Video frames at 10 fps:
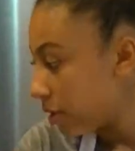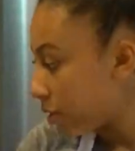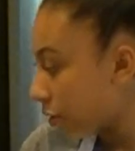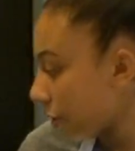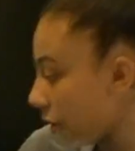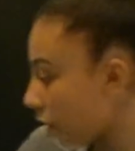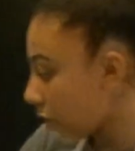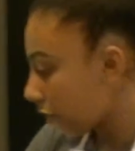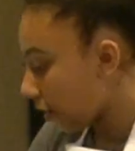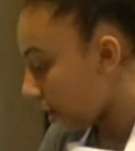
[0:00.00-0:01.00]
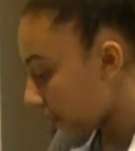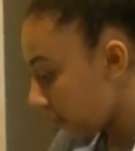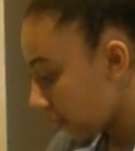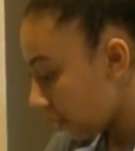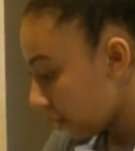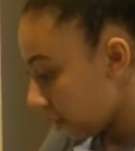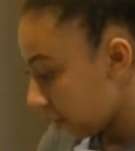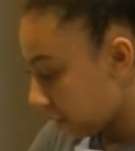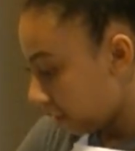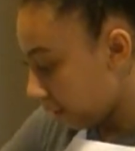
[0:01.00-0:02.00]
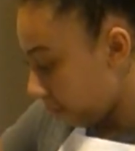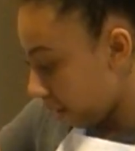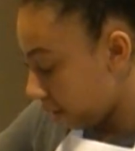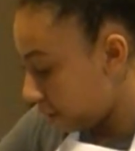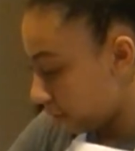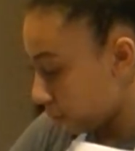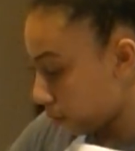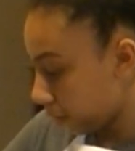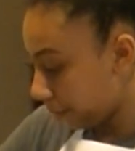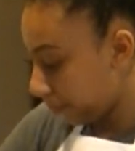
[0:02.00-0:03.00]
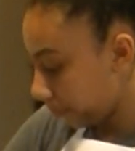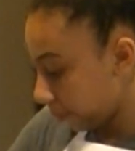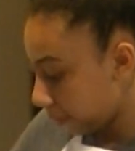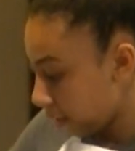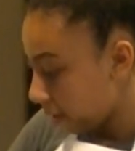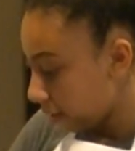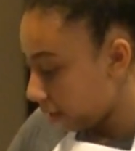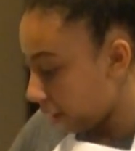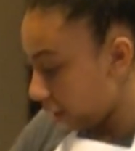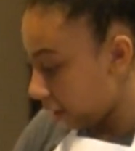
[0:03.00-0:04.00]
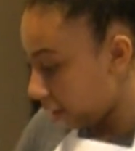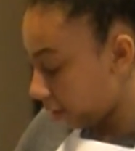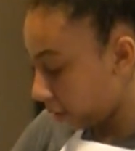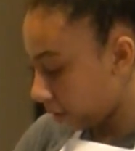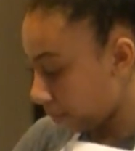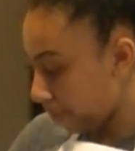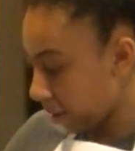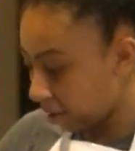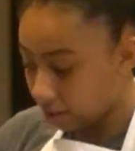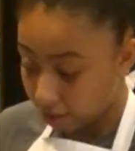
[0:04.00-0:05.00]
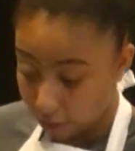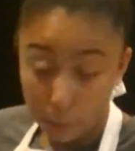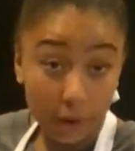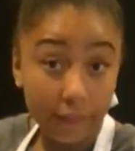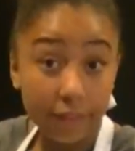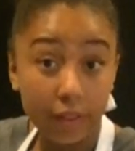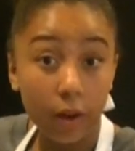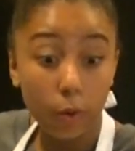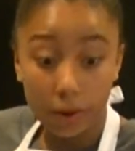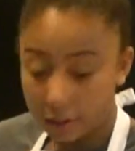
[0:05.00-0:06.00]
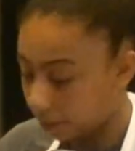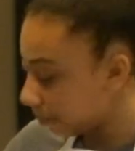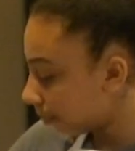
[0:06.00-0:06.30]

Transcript: stir it all around to make sure that it's mixed in with the oil.